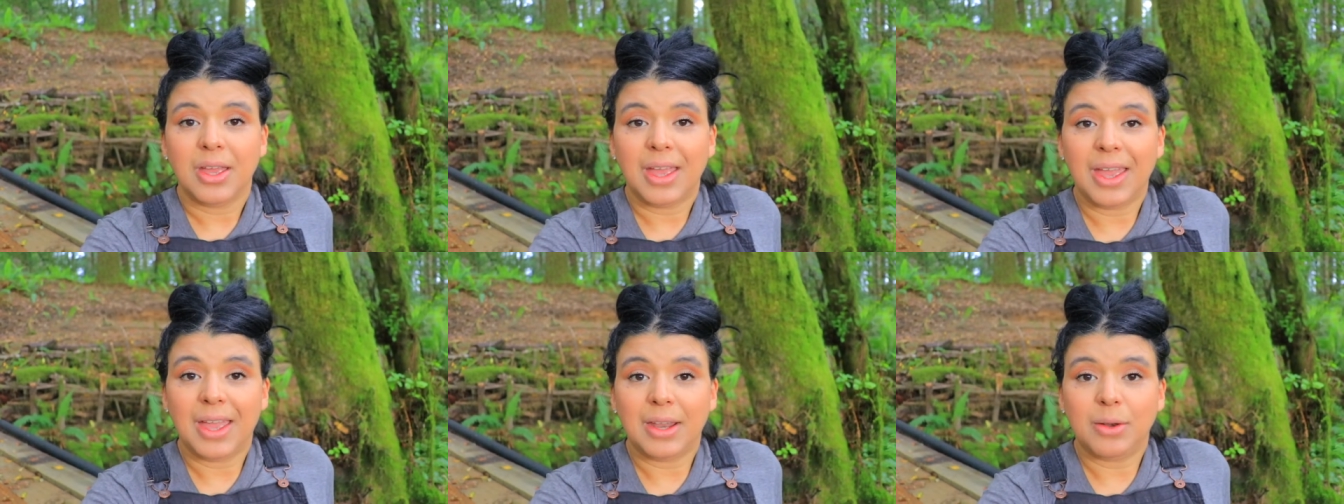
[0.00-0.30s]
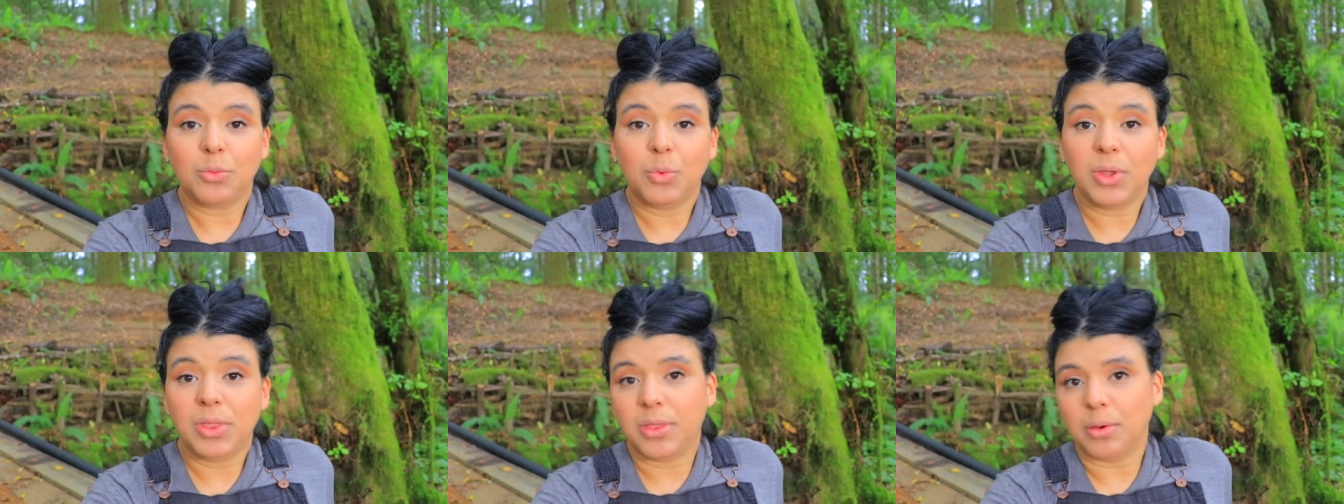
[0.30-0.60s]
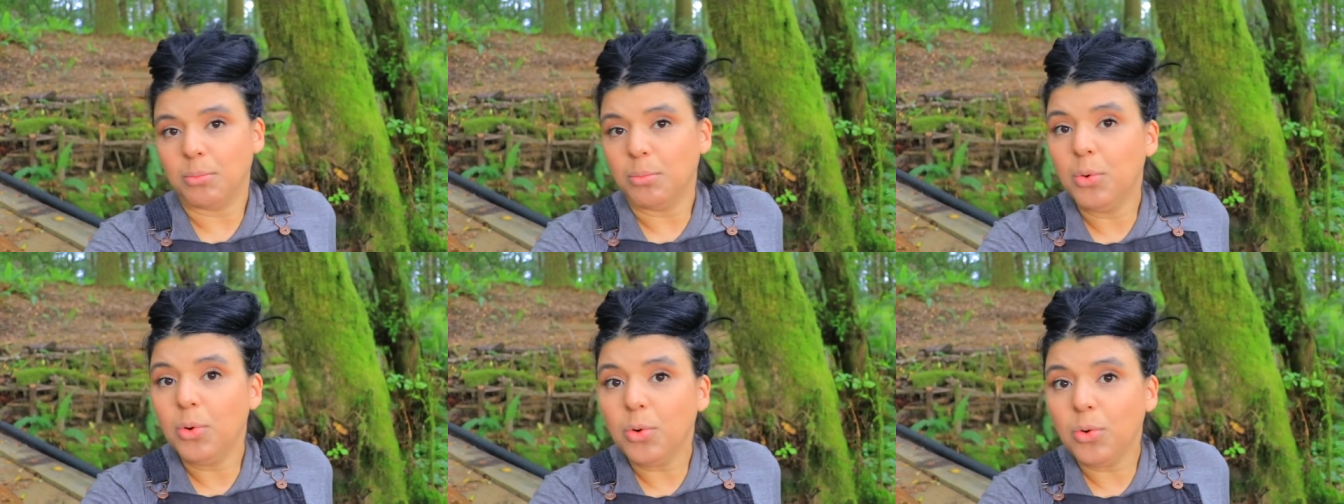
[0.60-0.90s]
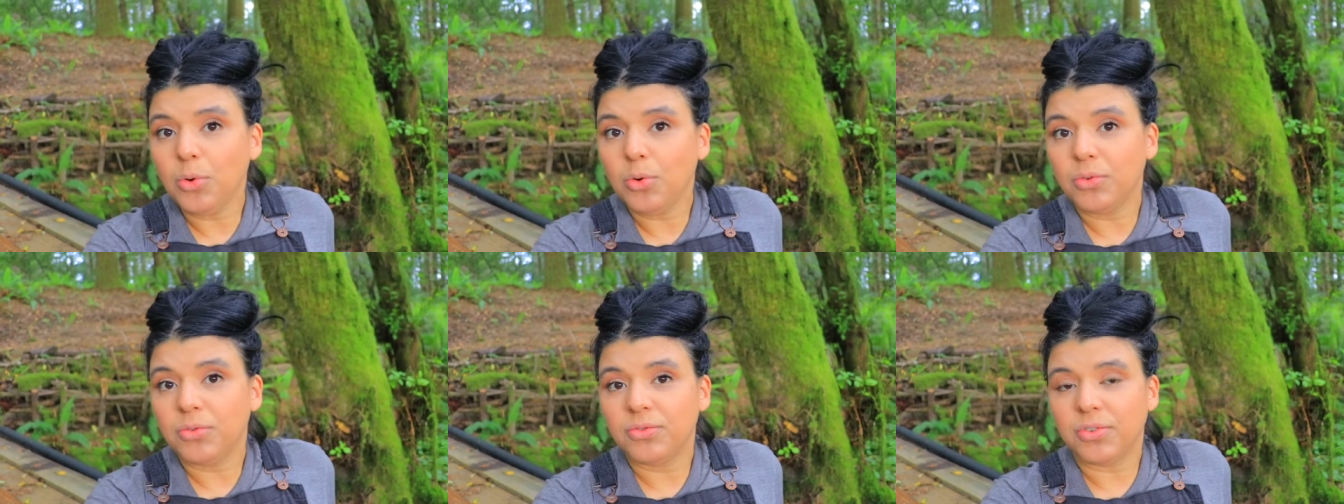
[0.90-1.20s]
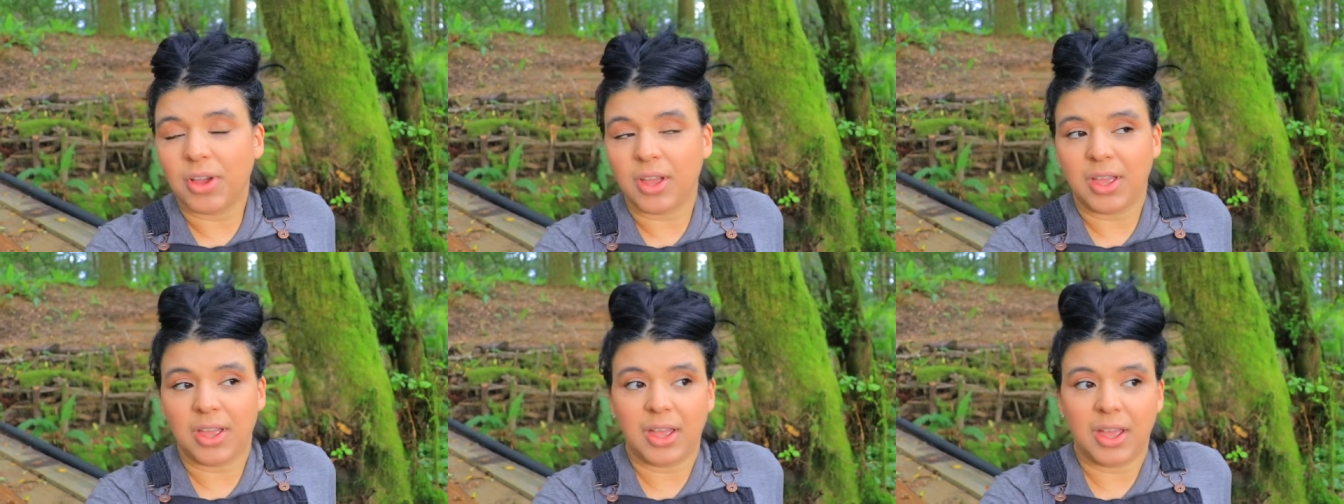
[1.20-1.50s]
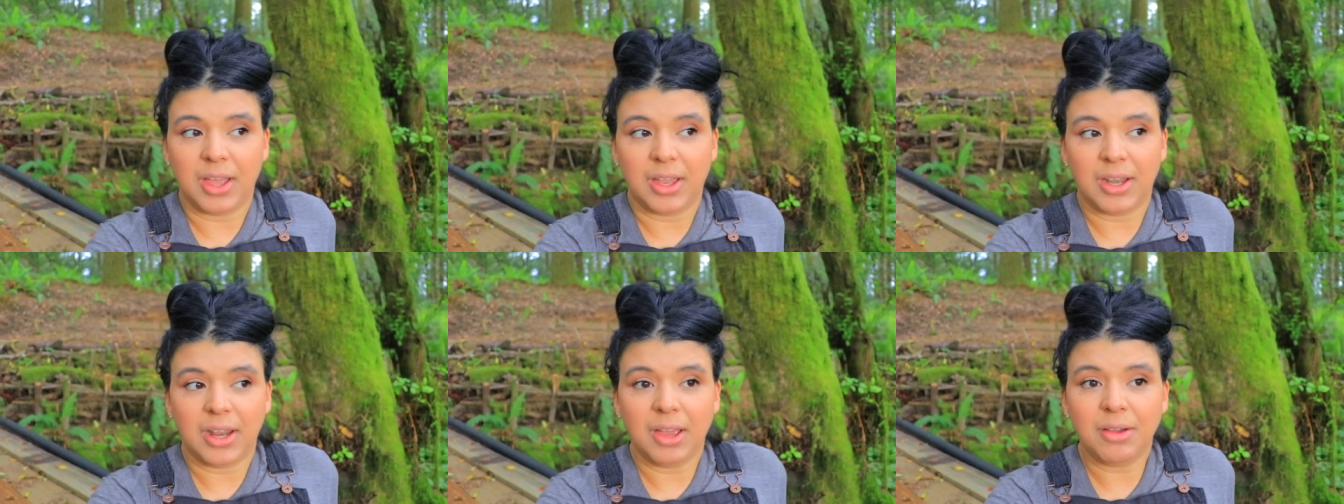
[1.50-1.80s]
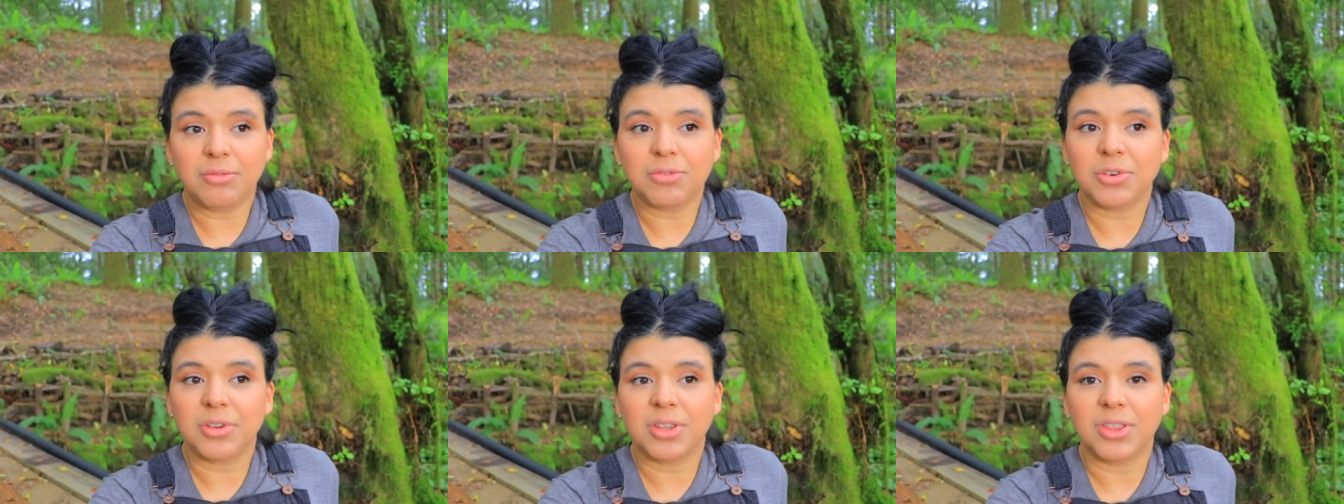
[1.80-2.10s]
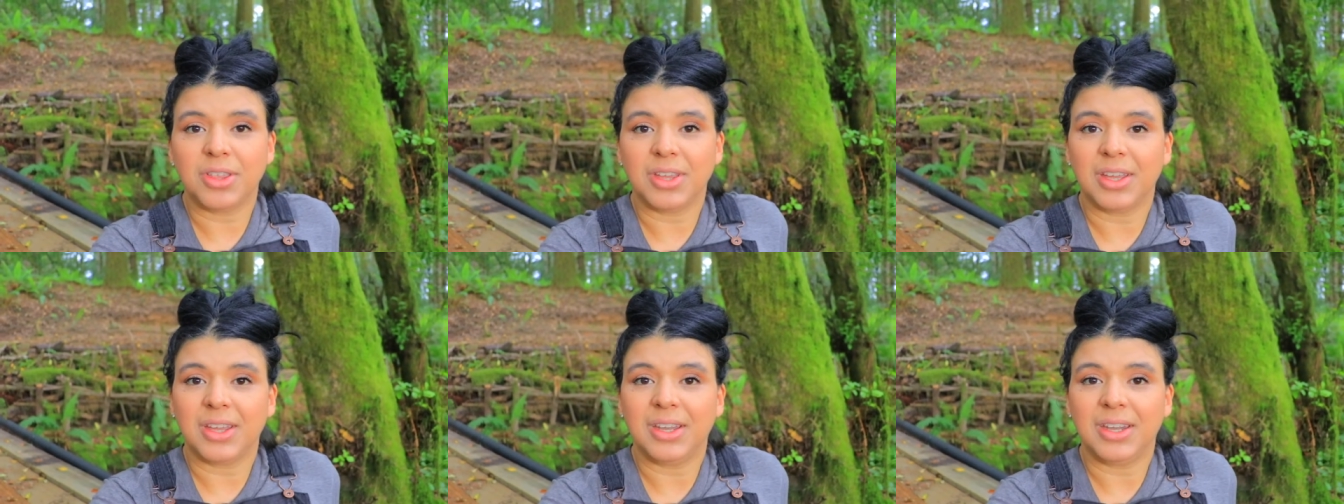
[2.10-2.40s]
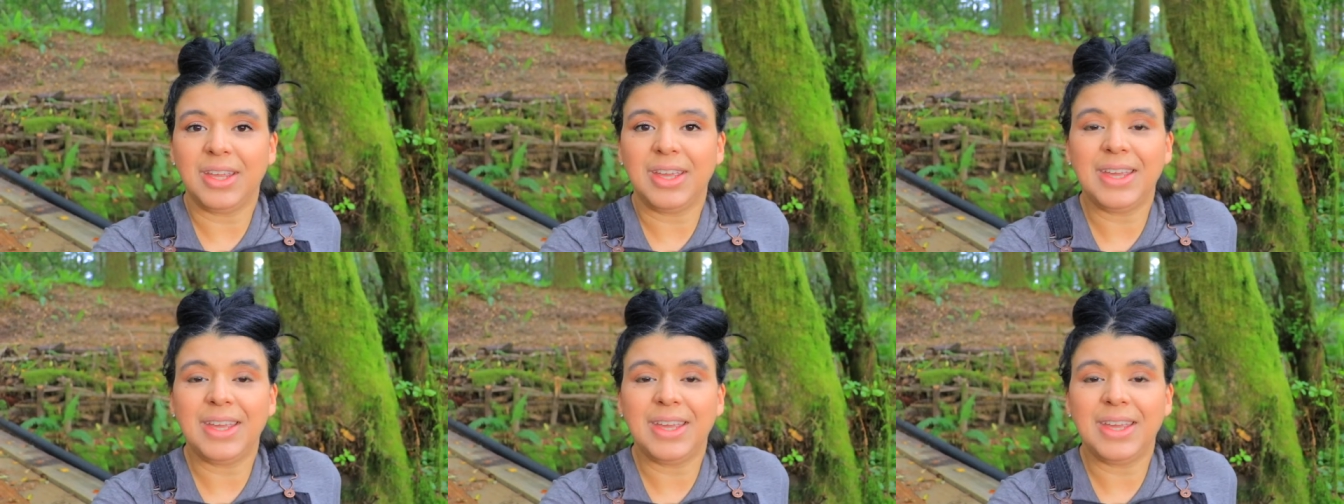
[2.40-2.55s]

and with the move and everything